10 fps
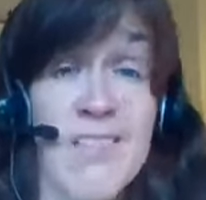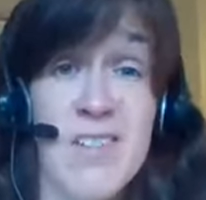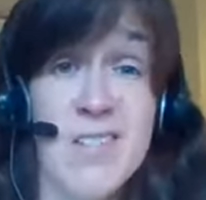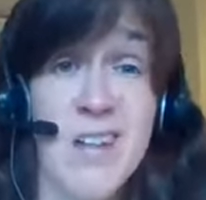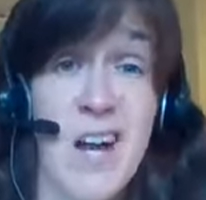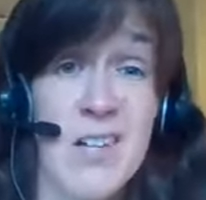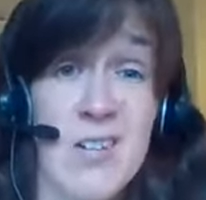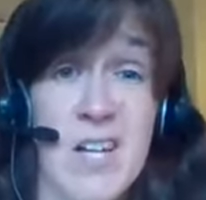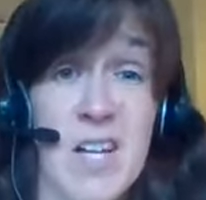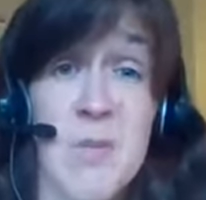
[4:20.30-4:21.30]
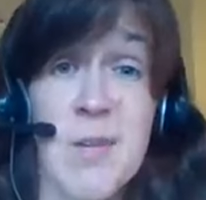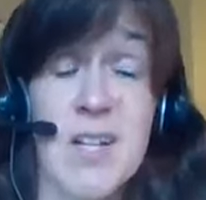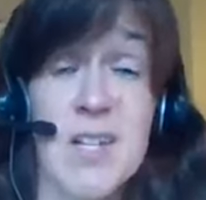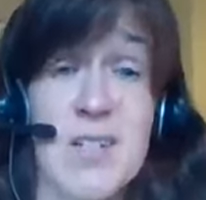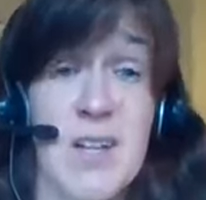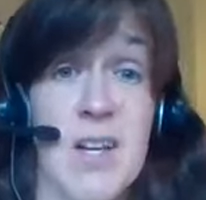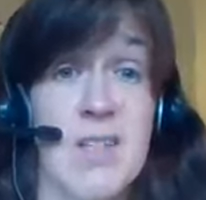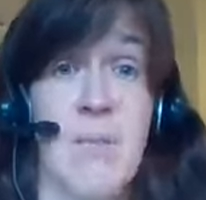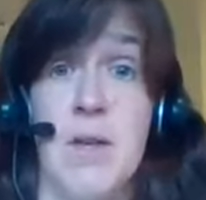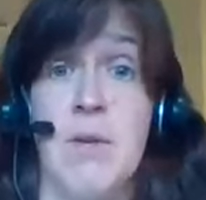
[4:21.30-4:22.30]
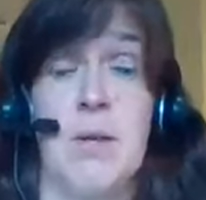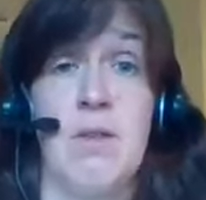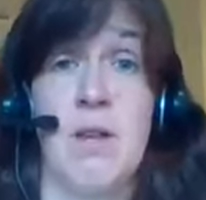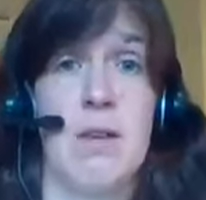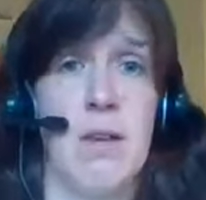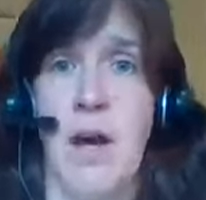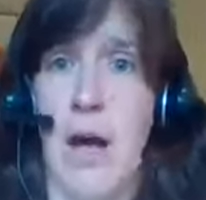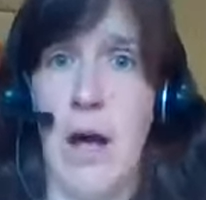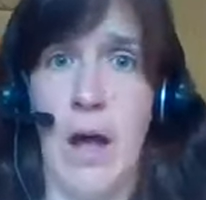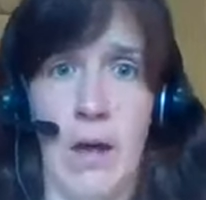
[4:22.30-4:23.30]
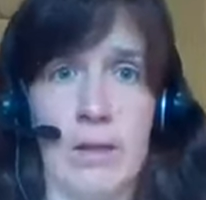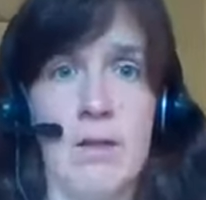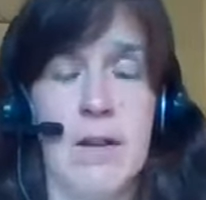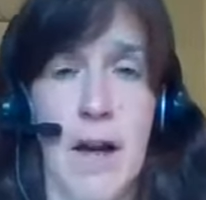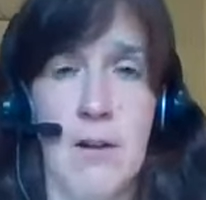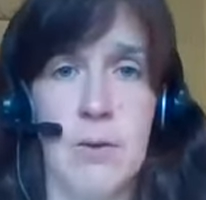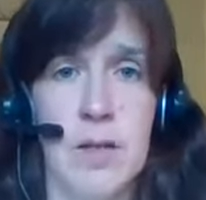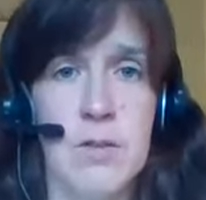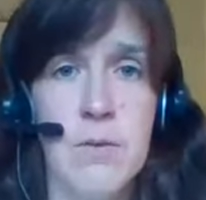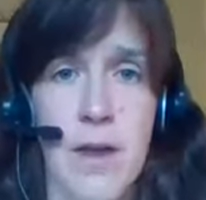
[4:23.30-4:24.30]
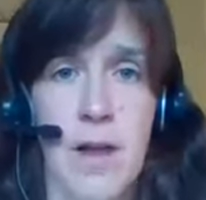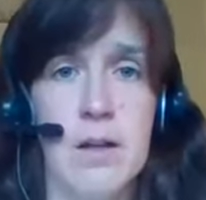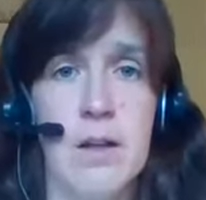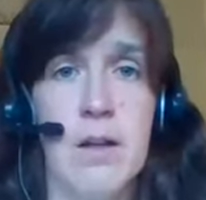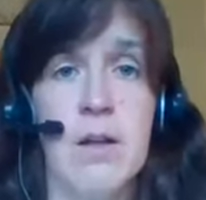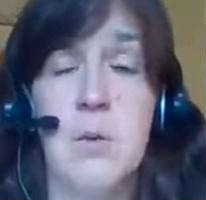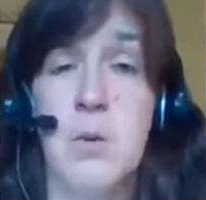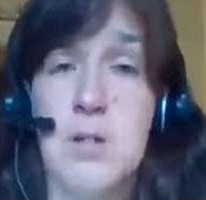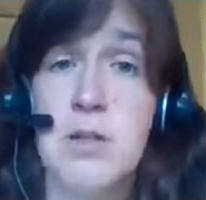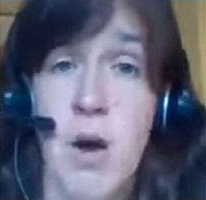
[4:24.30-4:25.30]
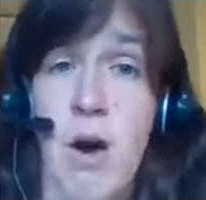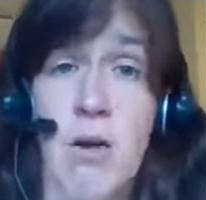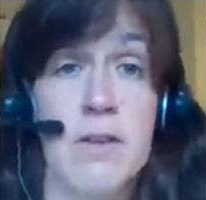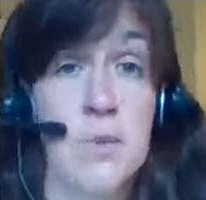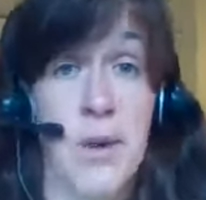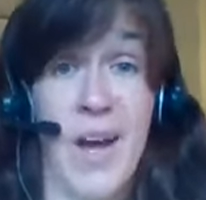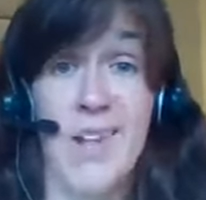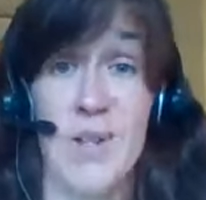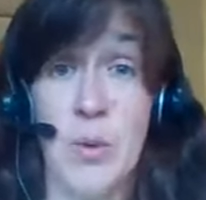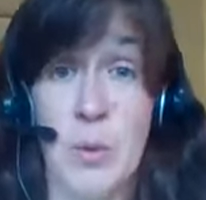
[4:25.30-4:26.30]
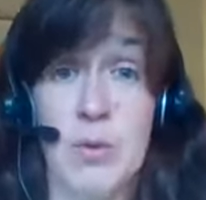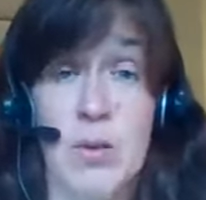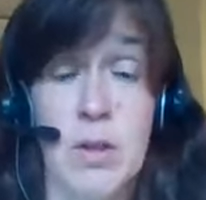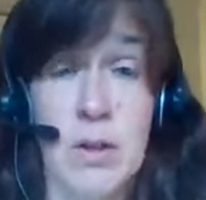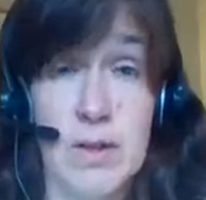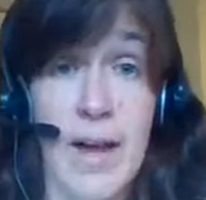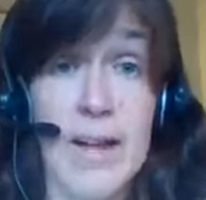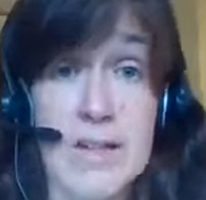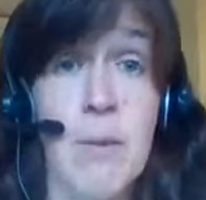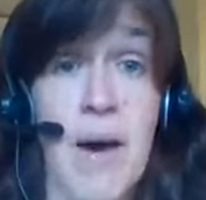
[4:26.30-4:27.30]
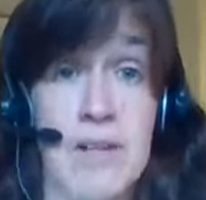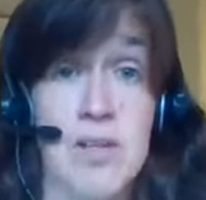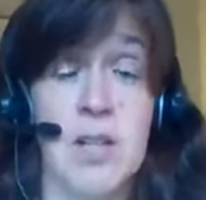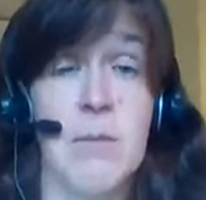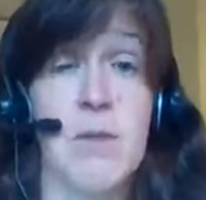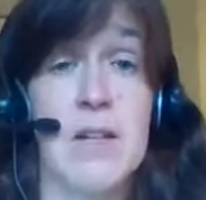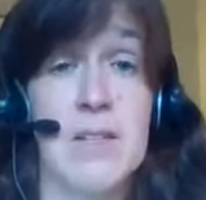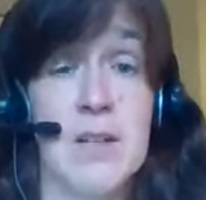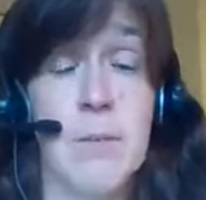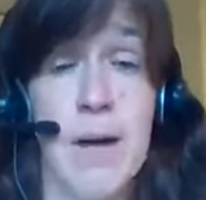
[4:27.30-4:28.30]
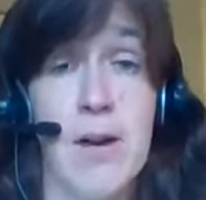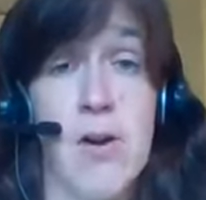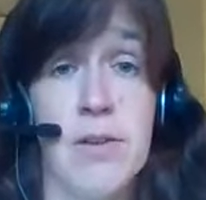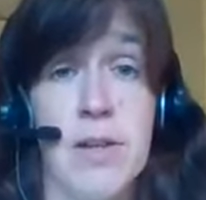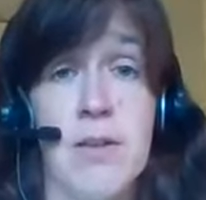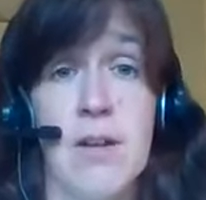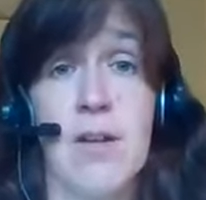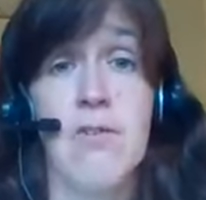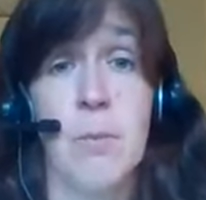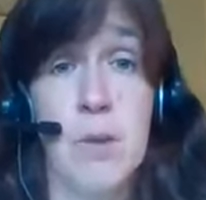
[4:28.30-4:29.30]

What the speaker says: If it's not your jam and it's like something where you think like, how do I do that? We should talk. That's what I do. That is my jam. That's like my calling in life.